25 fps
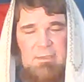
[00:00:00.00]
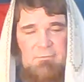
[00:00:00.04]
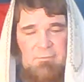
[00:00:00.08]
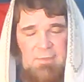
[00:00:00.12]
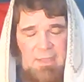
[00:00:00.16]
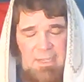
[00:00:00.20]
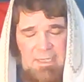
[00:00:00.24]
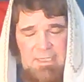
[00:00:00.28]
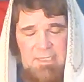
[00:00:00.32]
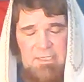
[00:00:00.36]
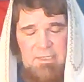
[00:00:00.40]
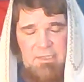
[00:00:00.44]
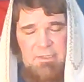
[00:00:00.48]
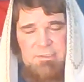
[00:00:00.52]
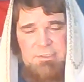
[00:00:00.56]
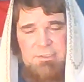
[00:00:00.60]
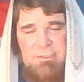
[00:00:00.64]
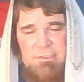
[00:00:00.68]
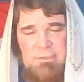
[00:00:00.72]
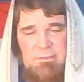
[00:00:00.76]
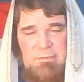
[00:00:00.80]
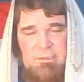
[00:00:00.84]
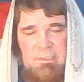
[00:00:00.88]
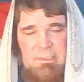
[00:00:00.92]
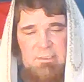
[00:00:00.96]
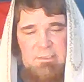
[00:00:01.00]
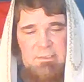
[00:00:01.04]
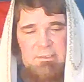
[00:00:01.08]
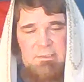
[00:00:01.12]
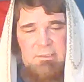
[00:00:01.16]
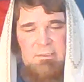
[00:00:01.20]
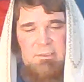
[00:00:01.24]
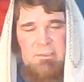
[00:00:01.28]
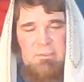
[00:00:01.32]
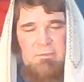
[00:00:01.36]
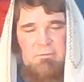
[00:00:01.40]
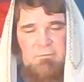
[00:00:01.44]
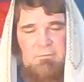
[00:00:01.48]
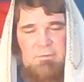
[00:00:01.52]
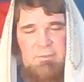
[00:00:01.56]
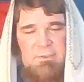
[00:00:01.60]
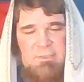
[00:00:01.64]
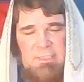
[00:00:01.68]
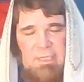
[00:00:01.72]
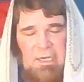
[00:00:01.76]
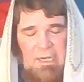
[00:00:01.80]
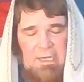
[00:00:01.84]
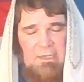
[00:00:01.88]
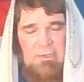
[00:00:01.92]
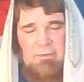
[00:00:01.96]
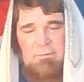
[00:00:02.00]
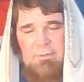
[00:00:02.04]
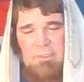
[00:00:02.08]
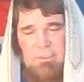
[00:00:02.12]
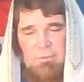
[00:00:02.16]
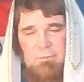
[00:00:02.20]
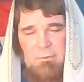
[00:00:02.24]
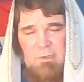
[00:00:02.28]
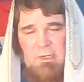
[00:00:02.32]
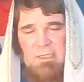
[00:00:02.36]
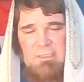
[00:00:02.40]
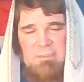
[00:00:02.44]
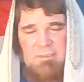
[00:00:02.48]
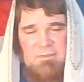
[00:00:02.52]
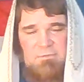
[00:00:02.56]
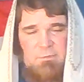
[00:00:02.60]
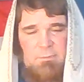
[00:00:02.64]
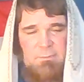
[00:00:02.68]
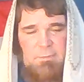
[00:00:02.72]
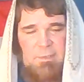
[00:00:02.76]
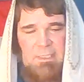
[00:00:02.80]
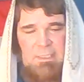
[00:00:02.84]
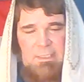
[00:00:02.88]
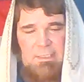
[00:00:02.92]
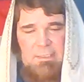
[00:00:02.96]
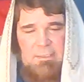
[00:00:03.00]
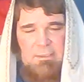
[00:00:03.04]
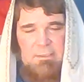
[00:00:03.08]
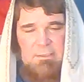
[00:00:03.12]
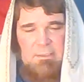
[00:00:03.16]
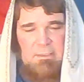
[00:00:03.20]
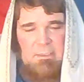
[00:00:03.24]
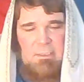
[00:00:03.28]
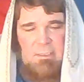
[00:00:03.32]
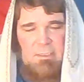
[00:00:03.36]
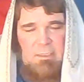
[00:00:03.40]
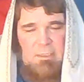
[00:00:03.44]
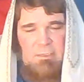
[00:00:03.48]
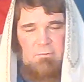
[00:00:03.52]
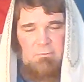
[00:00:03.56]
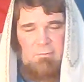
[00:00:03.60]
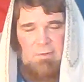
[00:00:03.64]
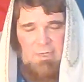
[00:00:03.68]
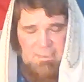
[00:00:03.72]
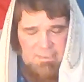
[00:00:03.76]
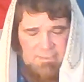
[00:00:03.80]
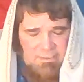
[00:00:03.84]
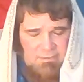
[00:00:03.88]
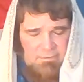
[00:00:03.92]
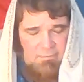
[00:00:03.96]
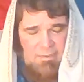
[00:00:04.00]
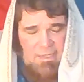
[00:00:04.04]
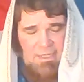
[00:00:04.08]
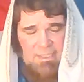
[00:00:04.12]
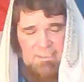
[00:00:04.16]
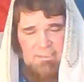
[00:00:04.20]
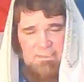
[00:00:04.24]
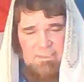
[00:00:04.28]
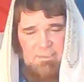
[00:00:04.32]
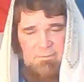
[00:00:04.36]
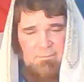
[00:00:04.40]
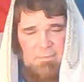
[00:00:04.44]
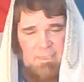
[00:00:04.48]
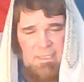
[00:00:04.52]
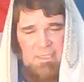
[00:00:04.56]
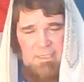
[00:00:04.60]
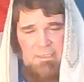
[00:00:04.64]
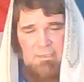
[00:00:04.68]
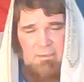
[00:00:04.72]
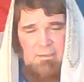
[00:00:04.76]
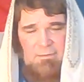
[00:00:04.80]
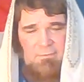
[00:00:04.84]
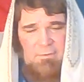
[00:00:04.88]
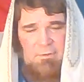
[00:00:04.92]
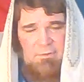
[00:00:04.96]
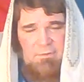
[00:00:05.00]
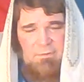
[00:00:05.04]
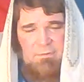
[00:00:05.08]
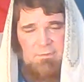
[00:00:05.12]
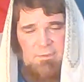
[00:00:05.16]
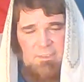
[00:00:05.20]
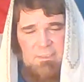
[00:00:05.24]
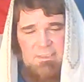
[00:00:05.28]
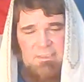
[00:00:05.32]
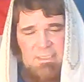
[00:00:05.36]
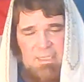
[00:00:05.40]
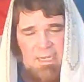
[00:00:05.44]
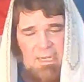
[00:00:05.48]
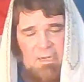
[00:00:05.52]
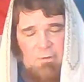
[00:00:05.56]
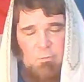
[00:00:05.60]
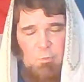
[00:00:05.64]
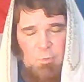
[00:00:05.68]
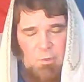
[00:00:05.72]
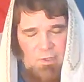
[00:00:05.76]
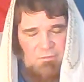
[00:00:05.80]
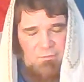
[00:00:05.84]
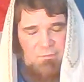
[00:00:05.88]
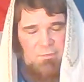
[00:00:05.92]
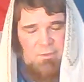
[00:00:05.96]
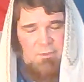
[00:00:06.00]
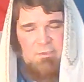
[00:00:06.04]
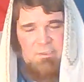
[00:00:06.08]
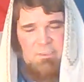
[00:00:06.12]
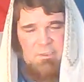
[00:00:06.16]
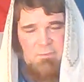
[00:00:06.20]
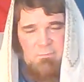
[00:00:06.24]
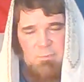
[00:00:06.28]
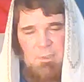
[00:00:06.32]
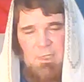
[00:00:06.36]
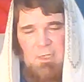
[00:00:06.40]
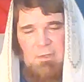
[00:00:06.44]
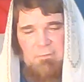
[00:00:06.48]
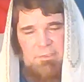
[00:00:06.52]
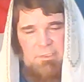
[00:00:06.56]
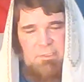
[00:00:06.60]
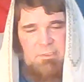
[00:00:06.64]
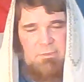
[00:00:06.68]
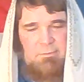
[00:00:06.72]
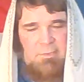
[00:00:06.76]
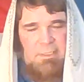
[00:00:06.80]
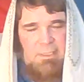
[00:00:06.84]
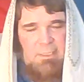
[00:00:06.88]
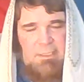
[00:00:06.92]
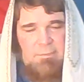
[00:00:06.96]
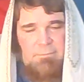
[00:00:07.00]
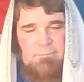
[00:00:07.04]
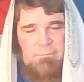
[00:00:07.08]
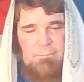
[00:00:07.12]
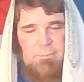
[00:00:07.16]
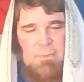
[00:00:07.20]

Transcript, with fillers: Thank you, Yeshua, for dying on the cross for me, resurrecting me on the third day with you symbolically,